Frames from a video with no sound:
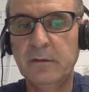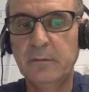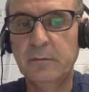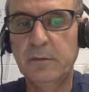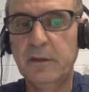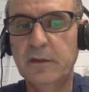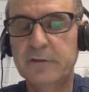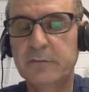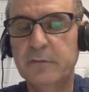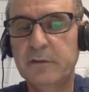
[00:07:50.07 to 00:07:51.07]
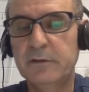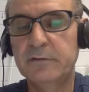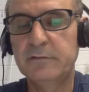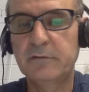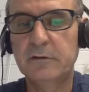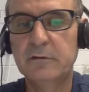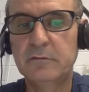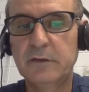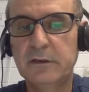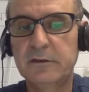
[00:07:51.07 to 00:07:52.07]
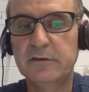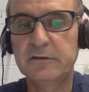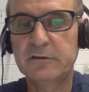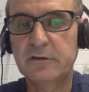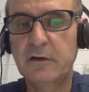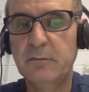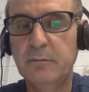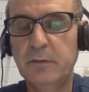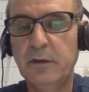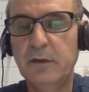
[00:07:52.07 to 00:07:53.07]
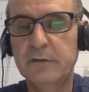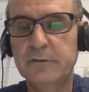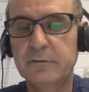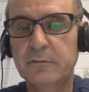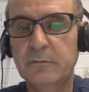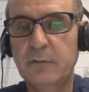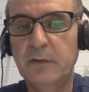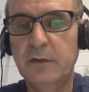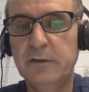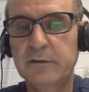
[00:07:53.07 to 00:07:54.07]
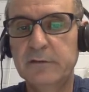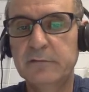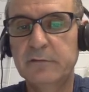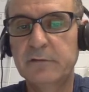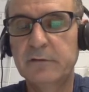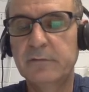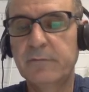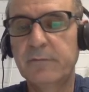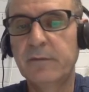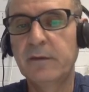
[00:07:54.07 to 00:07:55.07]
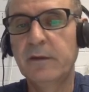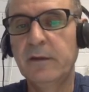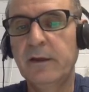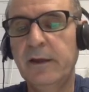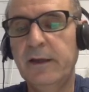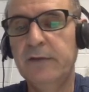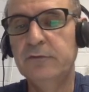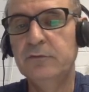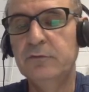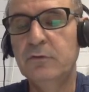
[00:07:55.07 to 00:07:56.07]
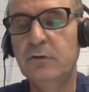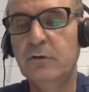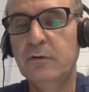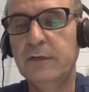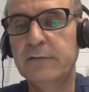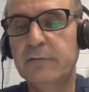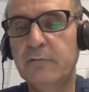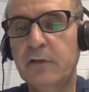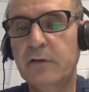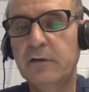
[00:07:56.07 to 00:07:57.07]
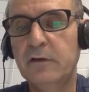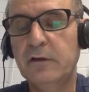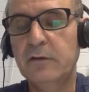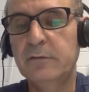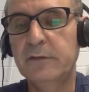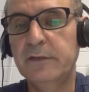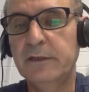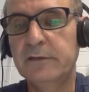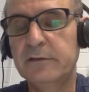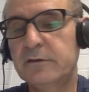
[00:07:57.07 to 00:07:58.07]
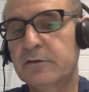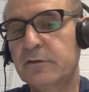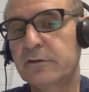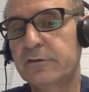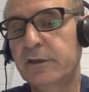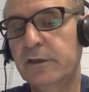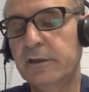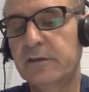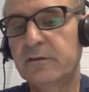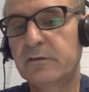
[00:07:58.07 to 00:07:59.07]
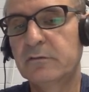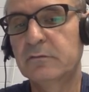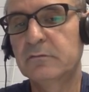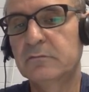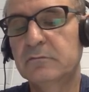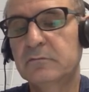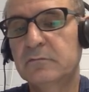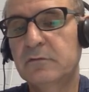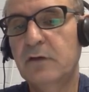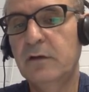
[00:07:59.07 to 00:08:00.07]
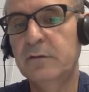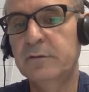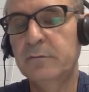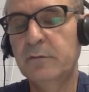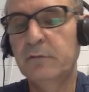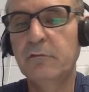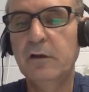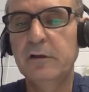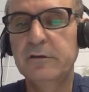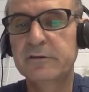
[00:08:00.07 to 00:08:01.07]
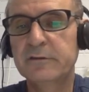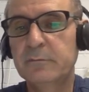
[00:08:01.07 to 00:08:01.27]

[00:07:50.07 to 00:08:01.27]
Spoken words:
plus -1. I can just drop plus, so -1. And you know that 1 times x is just x. So times it by 1 doesn't